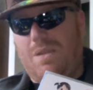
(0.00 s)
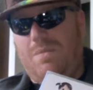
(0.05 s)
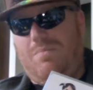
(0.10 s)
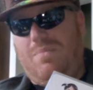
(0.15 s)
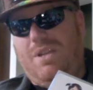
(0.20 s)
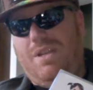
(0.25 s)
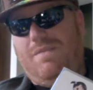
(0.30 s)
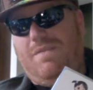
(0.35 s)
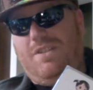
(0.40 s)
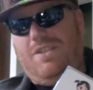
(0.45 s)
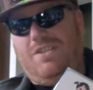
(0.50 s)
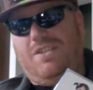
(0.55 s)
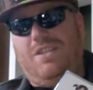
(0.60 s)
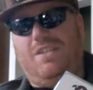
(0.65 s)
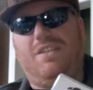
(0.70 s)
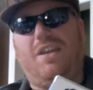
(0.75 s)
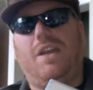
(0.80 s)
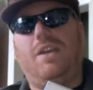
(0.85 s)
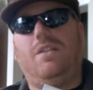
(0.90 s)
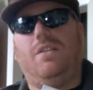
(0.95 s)
But even just the
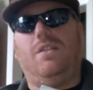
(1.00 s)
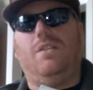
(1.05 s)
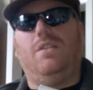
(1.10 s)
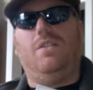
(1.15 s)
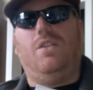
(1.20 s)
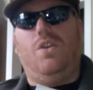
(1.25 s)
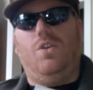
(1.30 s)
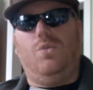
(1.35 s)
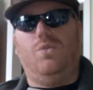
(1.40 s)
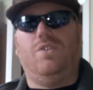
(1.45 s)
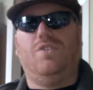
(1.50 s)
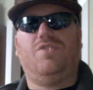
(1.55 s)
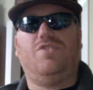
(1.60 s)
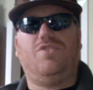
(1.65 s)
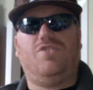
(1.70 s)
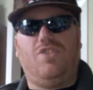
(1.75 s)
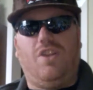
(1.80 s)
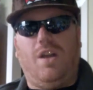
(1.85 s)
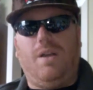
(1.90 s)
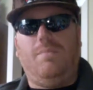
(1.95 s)
title alone is
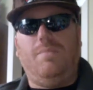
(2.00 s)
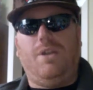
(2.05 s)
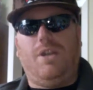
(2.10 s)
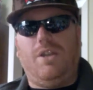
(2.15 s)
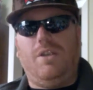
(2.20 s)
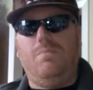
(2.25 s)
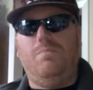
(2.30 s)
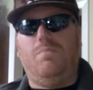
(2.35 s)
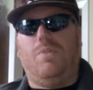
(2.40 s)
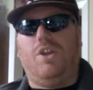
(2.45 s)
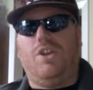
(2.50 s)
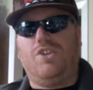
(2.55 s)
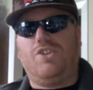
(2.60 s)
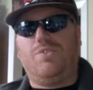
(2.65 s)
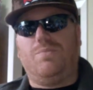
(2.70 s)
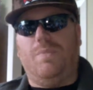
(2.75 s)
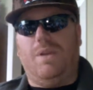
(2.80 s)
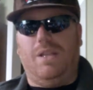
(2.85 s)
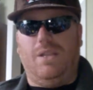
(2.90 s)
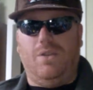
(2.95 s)
Strawberry
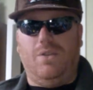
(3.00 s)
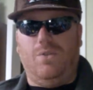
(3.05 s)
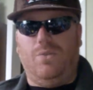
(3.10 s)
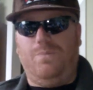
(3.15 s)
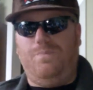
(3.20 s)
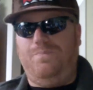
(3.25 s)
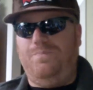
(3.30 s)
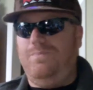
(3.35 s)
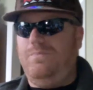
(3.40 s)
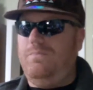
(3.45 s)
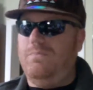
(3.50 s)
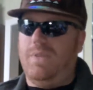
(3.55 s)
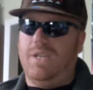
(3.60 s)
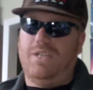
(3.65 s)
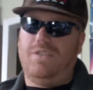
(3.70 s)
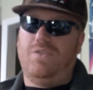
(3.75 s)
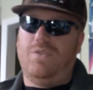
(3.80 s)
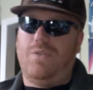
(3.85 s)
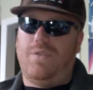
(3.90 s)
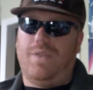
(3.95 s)
Marshmallow.
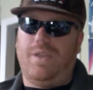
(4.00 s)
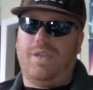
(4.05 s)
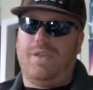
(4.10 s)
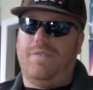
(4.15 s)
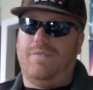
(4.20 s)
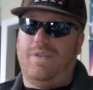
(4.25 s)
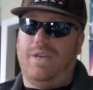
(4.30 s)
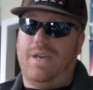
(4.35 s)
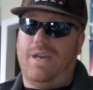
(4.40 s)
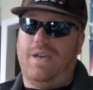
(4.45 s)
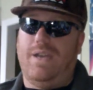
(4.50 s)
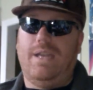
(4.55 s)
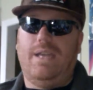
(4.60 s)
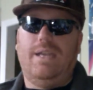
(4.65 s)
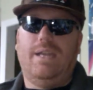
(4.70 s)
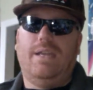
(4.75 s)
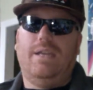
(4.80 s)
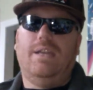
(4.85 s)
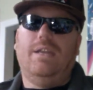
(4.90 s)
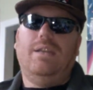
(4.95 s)
Makes you think of
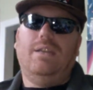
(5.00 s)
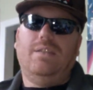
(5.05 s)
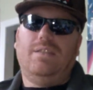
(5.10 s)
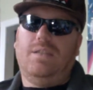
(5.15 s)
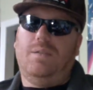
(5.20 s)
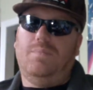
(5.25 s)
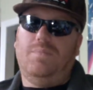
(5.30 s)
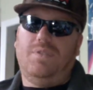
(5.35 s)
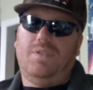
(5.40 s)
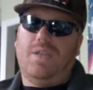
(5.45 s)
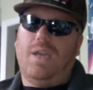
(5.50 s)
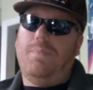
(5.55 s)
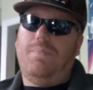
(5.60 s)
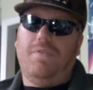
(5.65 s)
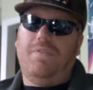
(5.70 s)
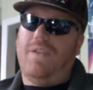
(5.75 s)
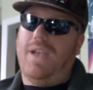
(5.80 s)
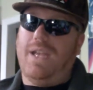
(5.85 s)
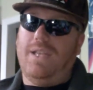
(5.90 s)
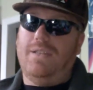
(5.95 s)
some type
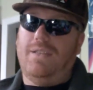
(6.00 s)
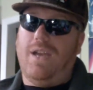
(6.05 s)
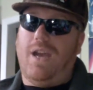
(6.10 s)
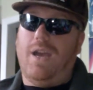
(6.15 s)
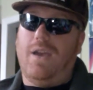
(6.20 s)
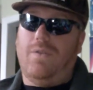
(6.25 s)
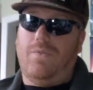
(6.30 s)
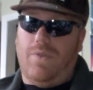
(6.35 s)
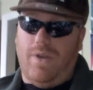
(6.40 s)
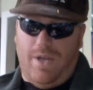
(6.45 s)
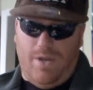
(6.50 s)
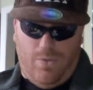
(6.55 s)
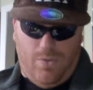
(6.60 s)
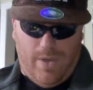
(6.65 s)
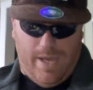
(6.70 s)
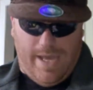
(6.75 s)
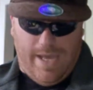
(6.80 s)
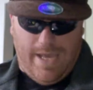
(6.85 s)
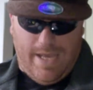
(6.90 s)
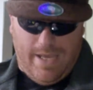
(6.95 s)
of hentai right
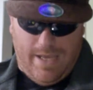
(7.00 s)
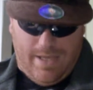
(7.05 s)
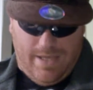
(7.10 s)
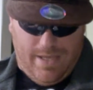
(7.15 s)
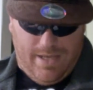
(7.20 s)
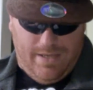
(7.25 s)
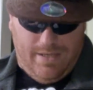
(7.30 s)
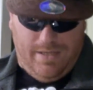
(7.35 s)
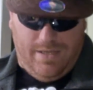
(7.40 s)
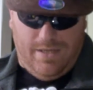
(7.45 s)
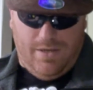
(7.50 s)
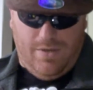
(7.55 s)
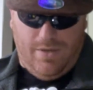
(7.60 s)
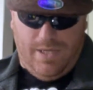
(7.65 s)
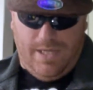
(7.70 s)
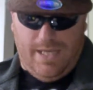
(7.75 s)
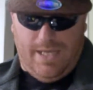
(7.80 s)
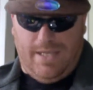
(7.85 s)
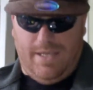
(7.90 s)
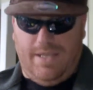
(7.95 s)
away. And then,
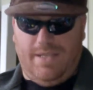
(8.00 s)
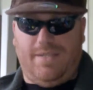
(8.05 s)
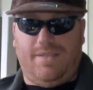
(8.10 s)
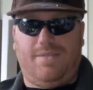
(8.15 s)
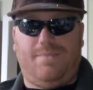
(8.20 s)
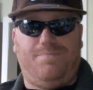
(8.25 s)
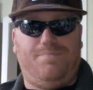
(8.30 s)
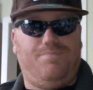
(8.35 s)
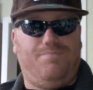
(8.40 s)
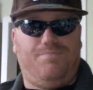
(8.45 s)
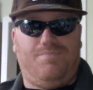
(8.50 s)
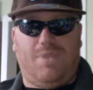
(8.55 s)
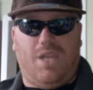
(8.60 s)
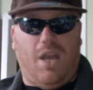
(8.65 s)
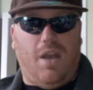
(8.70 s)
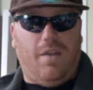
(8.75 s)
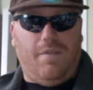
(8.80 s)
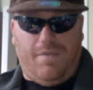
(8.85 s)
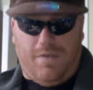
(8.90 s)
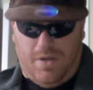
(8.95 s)
you got this
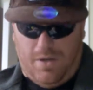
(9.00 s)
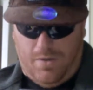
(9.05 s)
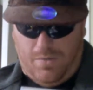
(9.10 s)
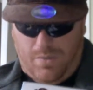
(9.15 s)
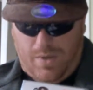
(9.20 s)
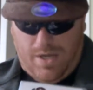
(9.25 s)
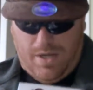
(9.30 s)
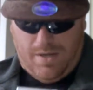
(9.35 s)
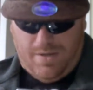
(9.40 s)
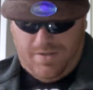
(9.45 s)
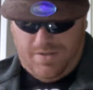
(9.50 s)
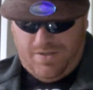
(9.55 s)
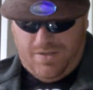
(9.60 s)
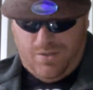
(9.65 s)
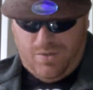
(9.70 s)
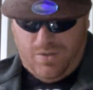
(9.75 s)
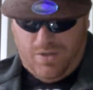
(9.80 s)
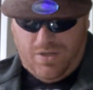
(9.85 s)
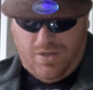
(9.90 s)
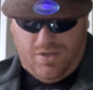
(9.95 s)
cover where it's
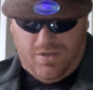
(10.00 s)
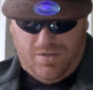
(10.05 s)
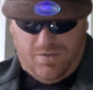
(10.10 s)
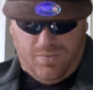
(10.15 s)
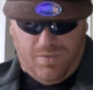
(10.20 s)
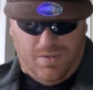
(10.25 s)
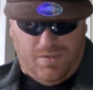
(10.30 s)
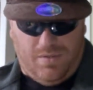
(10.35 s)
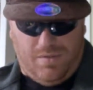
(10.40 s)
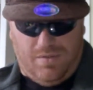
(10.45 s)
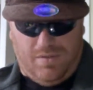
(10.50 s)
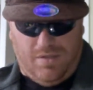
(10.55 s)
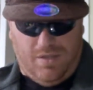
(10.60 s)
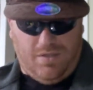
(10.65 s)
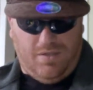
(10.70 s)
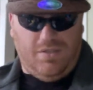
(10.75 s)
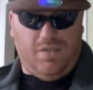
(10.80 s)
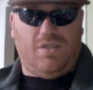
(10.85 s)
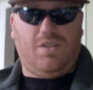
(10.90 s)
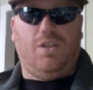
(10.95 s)
two girls with
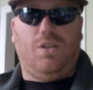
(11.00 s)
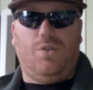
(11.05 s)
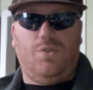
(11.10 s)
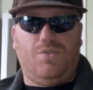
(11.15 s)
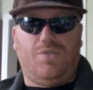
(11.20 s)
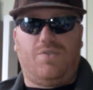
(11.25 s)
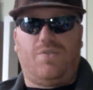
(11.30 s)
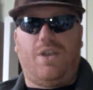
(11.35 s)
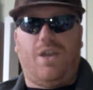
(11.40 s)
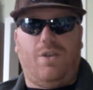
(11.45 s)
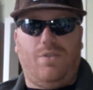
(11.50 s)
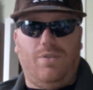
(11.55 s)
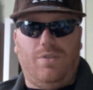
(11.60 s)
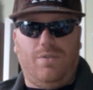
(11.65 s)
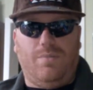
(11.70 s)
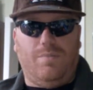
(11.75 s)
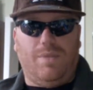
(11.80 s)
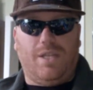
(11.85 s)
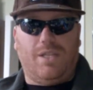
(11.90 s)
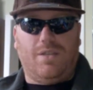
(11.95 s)
tons of clothes around
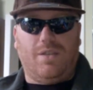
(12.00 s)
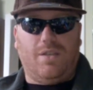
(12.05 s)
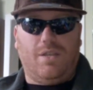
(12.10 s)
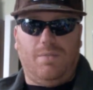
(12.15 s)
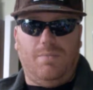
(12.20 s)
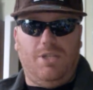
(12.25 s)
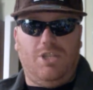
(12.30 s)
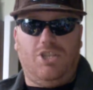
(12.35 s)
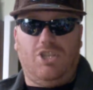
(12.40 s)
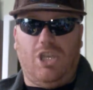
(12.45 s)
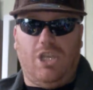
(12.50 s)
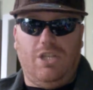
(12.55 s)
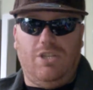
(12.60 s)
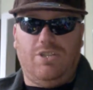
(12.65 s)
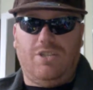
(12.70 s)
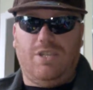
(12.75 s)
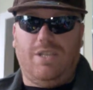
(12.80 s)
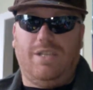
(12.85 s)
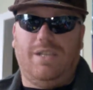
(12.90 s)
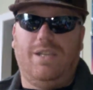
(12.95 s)
them, like they're going to be
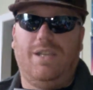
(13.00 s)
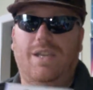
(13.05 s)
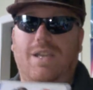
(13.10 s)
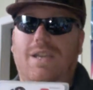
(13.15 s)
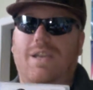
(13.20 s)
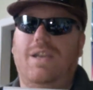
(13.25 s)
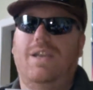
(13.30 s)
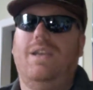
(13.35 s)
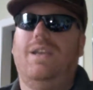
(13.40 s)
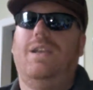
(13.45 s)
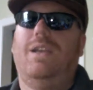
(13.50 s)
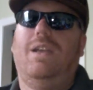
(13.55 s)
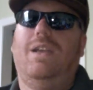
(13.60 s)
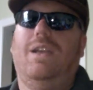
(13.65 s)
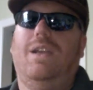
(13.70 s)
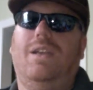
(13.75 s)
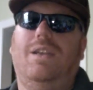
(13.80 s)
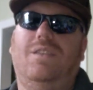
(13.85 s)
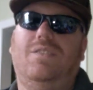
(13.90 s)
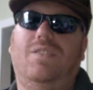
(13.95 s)
changing.
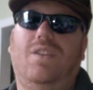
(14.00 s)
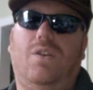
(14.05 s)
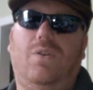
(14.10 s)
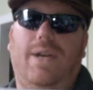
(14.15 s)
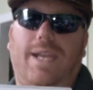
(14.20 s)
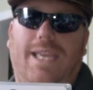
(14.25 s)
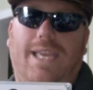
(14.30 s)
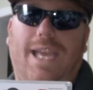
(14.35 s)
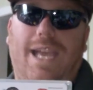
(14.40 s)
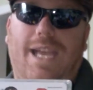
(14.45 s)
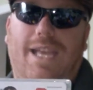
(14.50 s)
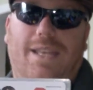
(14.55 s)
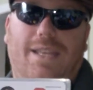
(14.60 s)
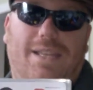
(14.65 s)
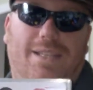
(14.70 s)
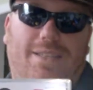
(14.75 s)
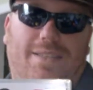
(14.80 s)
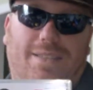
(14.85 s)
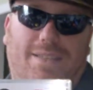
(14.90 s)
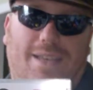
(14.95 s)
So again,
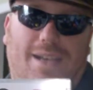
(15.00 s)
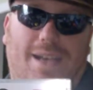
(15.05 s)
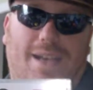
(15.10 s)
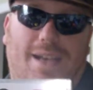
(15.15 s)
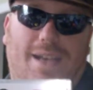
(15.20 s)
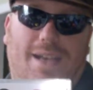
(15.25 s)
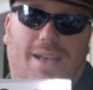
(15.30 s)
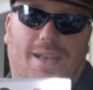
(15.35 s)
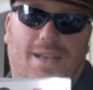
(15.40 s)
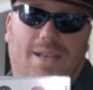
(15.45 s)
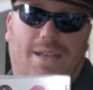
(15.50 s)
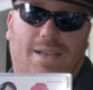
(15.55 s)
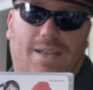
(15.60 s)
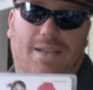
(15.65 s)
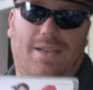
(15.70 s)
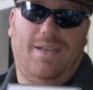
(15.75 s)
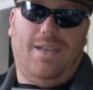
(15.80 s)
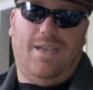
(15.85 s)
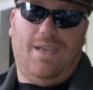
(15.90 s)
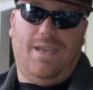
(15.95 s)
it's
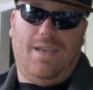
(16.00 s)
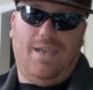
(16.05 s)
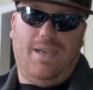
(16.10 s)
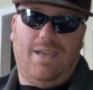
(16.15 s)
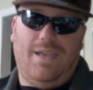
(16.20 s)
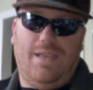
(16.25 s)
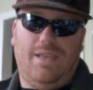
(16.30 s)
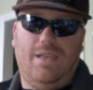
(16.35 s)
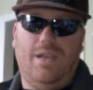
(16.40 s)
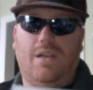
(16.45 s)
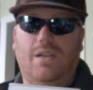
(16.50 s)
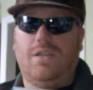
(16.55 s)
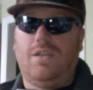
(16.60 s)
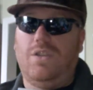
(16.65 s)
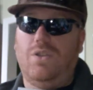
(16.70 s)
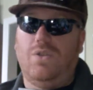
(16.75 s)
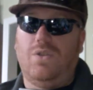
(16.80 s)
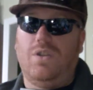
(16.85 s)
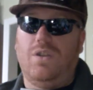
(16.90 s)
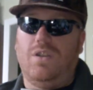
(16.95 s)
young
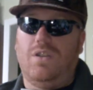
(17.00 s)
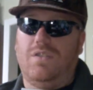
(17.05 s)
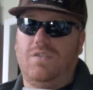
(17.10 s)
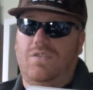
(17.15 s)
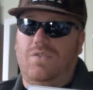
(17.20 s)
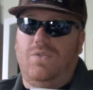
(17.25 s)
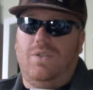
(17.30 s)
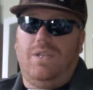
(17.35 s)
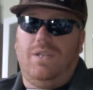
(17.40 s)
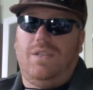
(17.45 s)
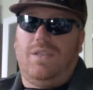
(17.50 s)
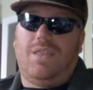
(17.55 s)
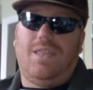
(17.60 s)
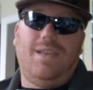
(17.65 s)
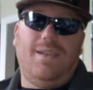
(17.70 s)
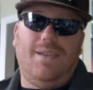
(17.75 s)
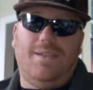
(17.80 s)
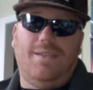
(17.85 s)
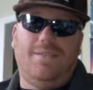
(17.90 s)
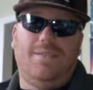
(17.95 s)
cute girls doing
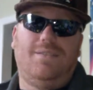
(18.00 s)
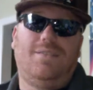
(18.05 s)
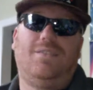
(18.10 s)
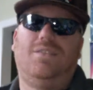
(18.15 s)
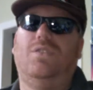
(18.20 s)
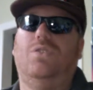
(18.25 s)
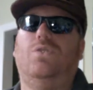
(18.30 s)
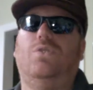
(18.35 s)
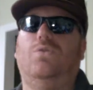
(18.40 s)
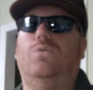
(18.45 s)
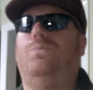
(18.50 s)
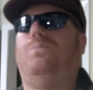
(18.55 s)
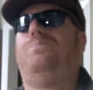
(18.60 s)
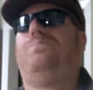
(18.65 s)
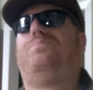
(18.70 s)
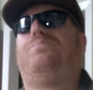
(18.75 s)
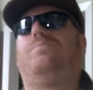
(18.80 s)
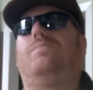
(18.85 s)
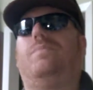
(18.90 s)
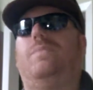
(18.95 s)
things to
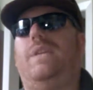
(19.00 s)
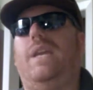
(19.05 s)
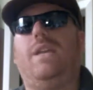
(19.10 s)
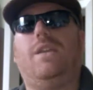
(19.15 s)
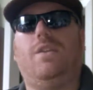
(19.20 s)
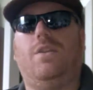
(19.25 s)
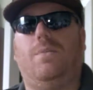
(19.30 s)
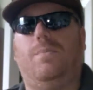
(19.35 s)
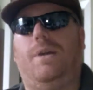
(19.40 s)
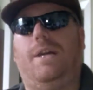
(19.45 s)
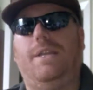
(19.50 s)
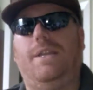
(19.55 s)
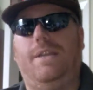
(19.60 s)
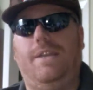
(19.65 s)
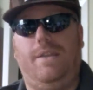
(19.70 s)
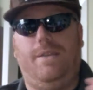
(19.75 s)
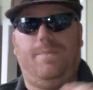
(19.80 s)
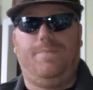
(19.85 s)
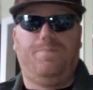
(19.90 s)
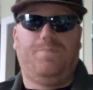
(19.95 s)
take your
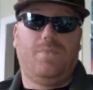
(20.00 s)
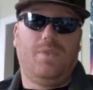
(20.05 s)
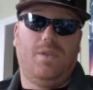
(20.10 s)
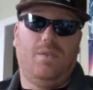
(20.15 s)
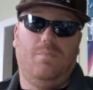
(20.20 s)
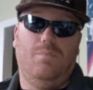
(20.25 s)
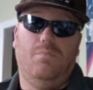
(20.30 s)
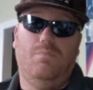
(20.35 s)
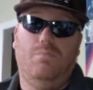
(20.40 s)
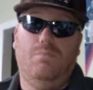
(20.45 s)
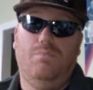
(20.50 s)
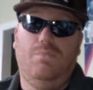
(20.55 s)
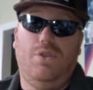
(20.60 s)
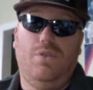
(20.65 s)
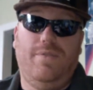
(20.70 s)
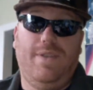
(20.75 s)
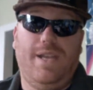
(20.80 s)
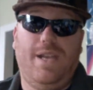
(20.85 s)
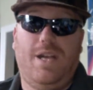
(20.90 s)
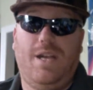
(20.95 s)
money.
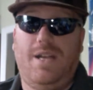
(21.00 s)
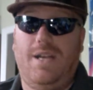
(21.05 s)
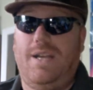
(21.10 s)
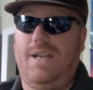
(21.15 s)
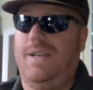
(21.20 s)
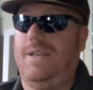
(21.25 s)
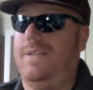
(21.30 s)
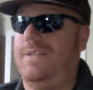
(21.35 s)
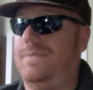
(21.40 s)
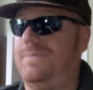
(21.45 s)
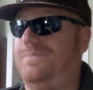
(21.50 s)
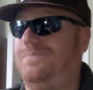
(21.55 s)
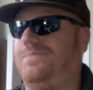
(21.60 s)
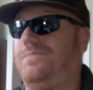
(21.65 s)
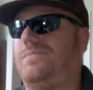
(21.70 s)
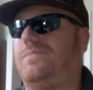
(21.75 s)
Moving on.